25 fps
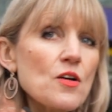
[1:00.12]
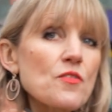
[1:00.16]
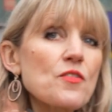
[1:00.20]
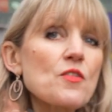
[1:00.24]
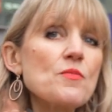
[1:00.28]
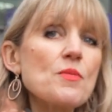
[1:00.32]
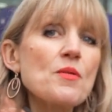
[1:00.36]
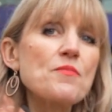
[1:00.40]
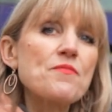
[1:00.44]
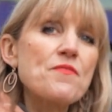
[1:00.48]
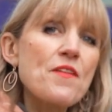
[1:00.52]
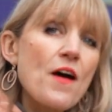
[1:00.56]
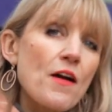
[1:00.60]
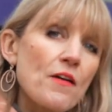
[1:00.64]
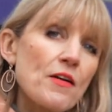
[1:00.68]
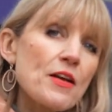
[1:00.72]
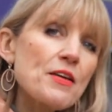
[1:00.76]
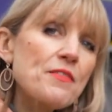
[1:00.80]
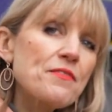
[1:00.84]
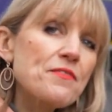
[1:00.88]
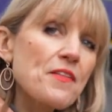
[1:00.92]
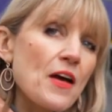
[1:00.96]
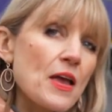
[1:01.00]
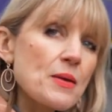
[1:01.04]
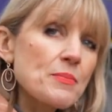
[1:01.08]
from a
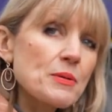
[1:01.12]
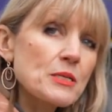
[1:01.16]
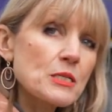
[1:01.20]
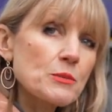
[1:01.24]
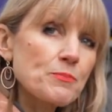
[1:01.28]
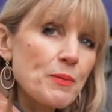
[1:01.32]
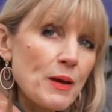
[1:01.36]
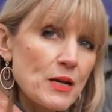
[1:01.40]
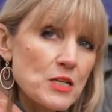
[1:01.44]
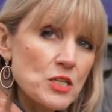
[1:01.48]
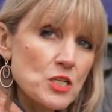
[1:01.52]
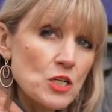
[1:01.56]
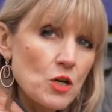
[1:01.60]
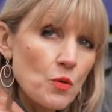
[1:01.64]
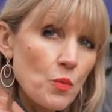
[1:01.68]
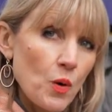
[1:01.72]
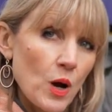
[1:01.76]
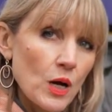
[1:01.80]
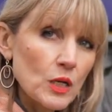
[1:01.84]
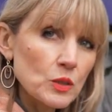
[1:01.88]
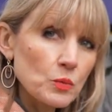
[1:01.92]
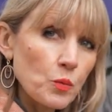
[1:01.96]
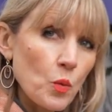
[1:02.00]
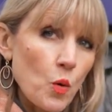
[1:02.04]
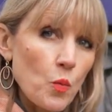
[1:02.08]
very famous picture,
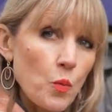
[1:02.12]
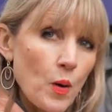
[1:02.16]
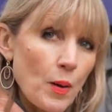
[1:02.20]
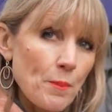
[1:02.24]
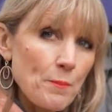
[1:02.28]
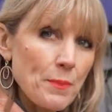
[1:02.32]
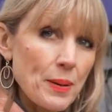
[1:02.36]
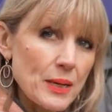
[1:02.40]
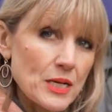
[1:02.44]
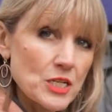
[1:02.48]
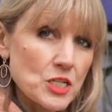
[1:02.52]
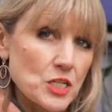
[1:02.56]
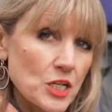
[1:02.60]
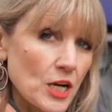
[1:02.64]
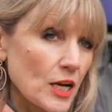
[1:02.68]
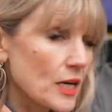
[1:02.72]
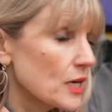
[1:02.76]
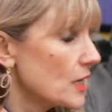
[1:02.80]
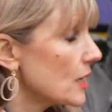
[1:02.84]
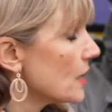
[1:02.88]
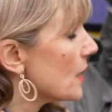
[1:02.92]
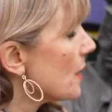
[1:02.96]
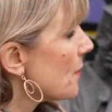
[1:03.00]
World War I picture,